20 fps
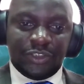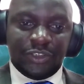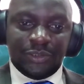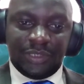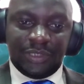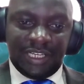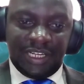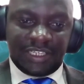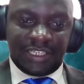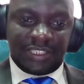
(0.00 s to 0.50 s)

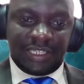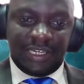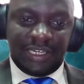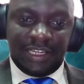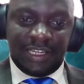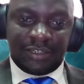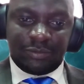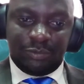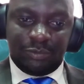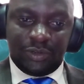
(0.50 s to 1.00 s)
during a study
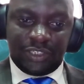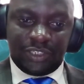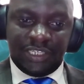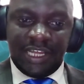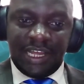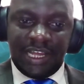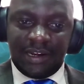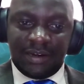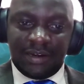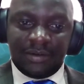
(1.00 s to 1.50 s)
that was
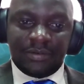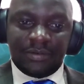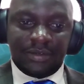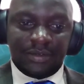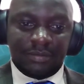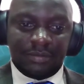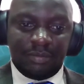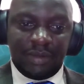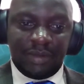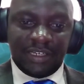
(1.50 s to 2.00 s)
done
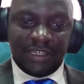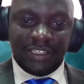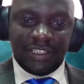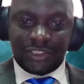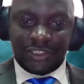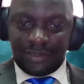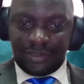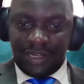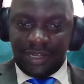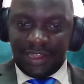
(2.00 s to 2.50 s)
by
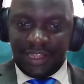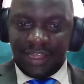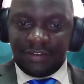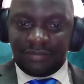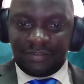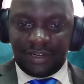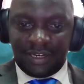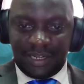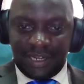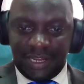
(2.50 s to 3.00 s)
Digital Earth
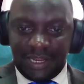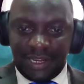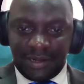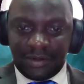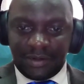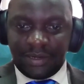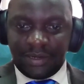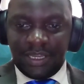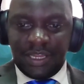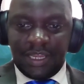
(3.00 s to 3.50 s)

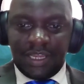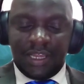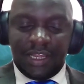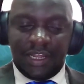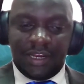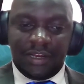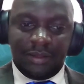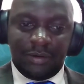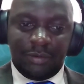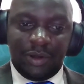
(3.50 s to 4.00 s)
Africa
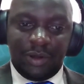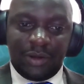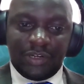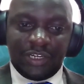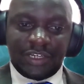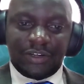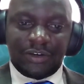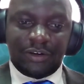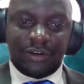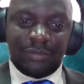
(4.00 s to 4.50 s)
and the
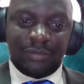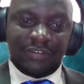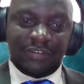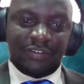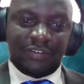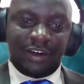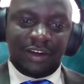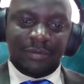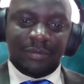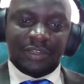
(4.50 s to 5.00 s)
World Economic
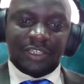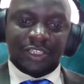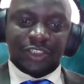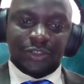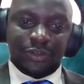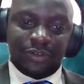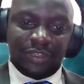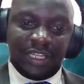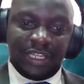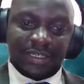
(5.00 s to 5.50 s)
Forum, it
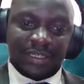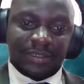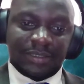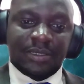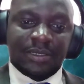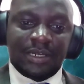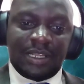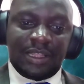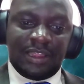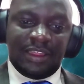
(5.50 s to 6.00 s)
showed that
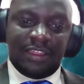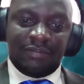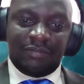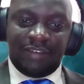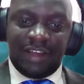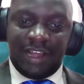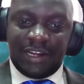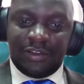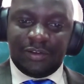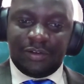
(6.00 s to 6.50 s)
the
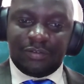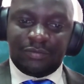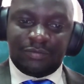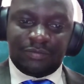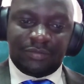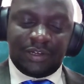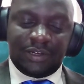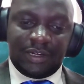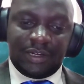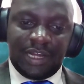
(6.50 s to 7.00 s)
value of
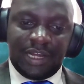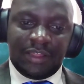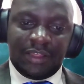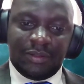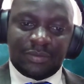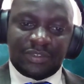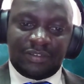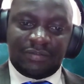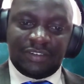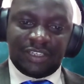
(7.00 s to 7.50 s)
Earth
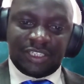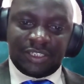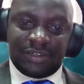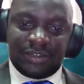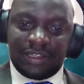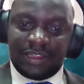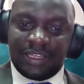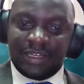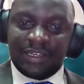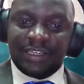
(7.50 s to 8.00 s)

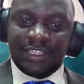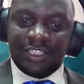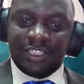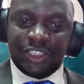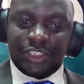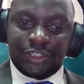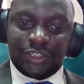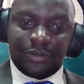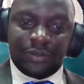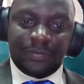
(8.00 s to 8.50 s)
observation and the
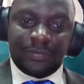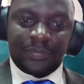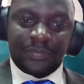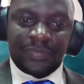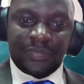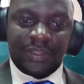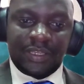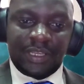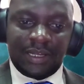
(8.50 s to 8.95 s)
digital